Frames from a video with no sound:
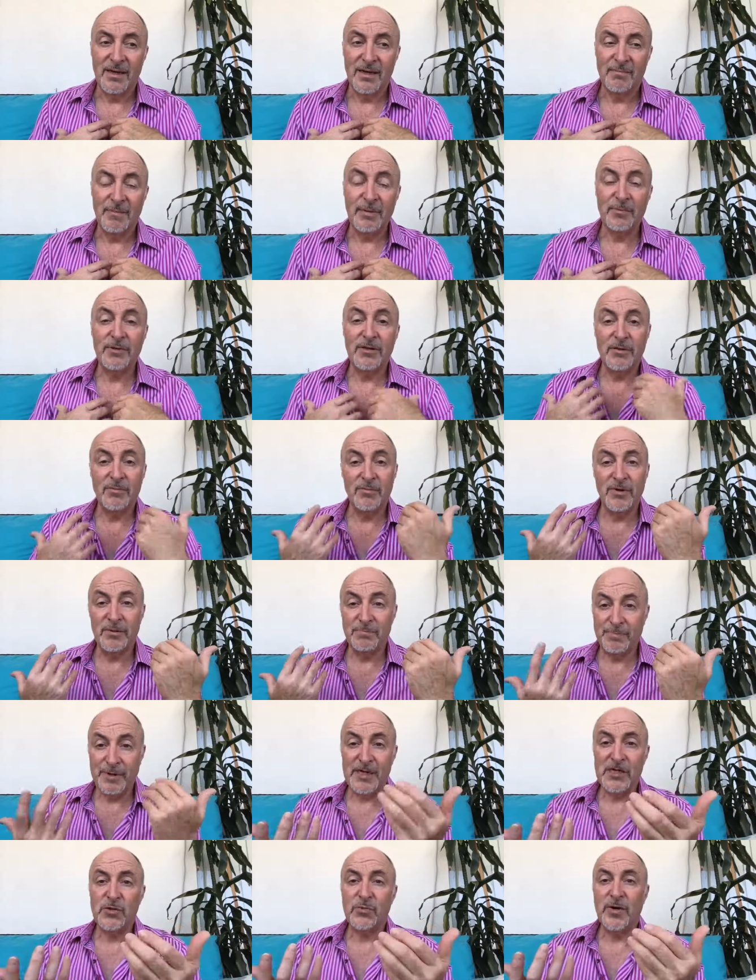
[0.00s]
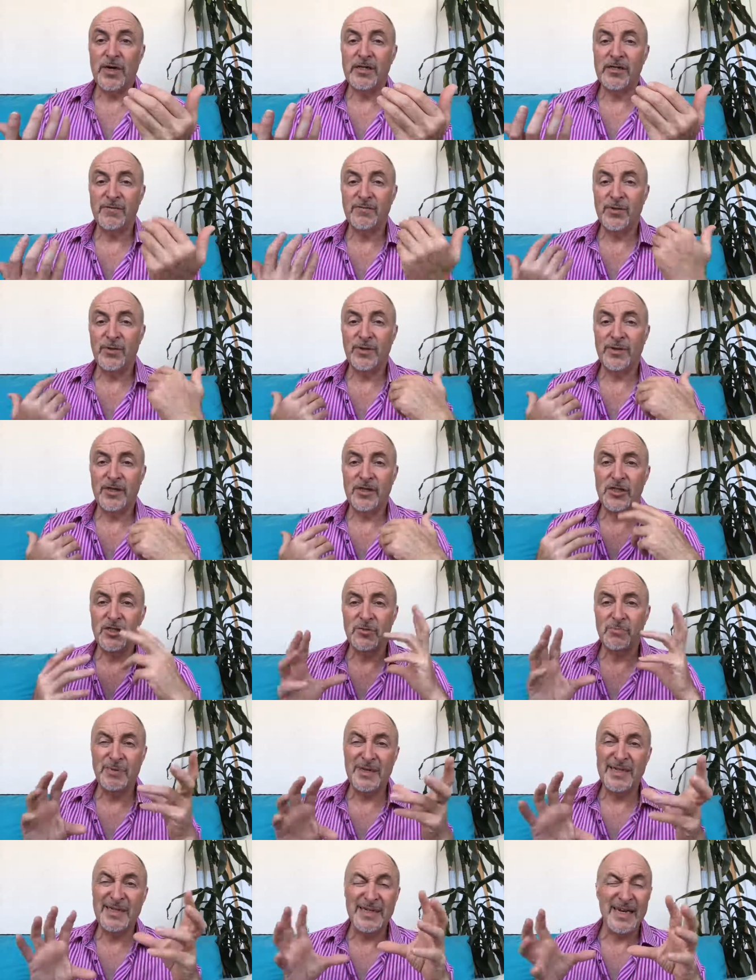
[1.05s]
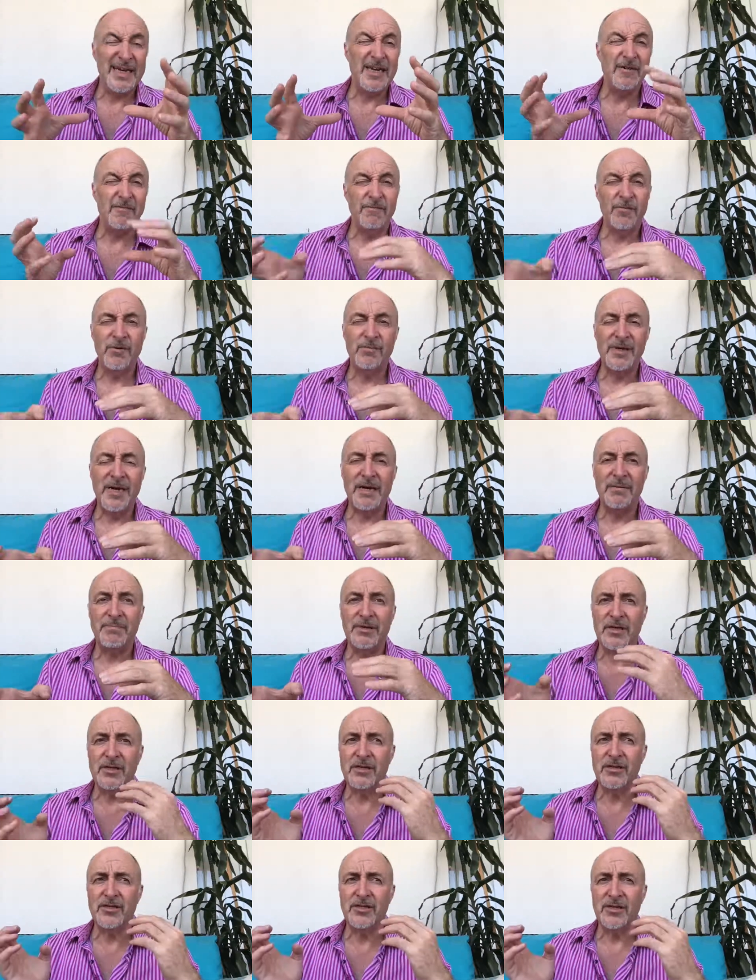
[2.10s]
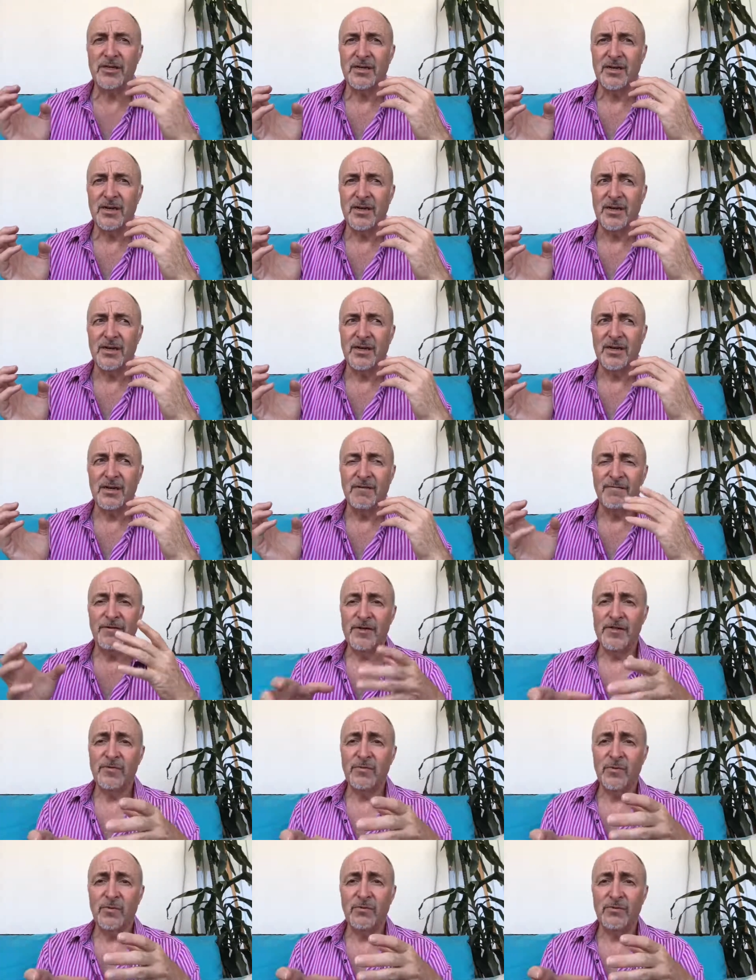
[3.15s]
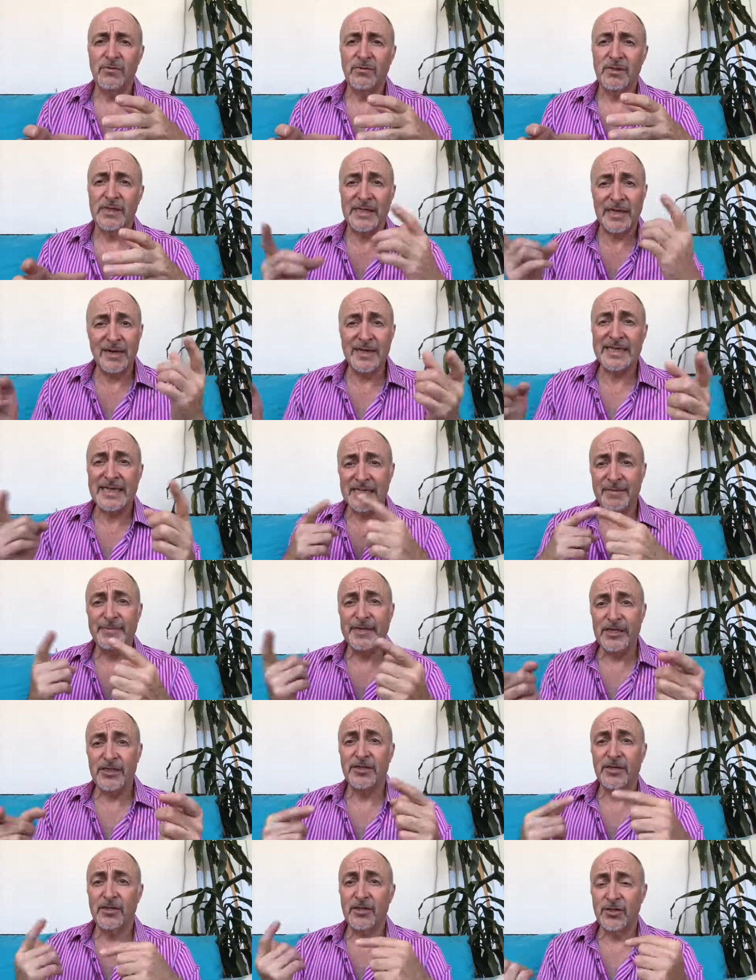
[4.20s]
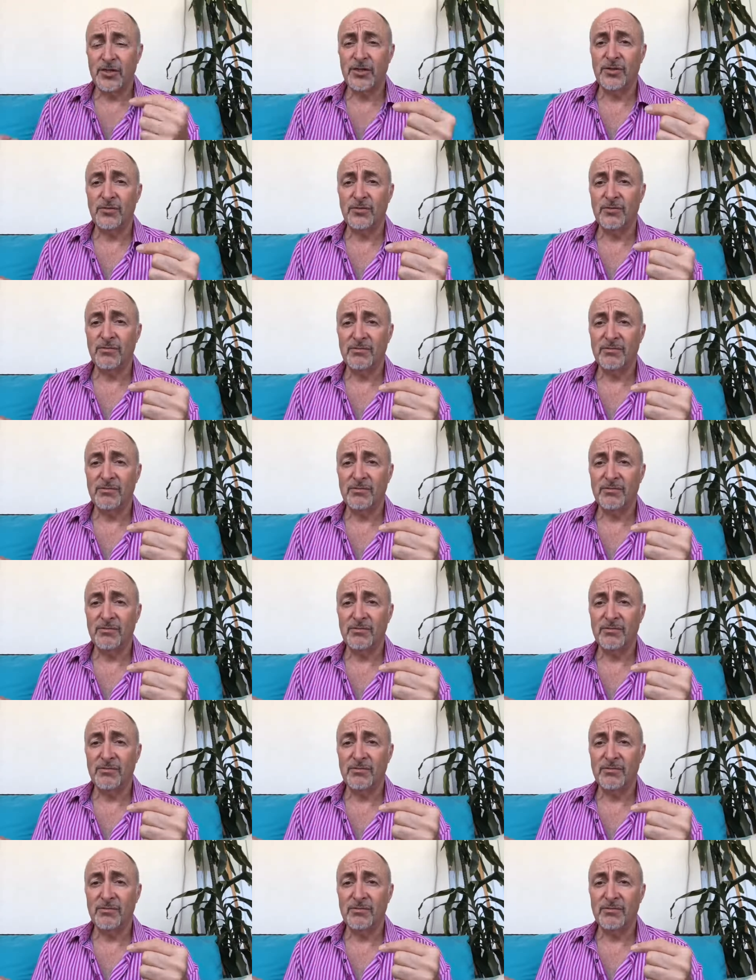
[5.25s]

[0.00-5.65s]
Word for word: maybe one of the best ways of doing a speed dating format, because, first of all, the guys get to meet each other too.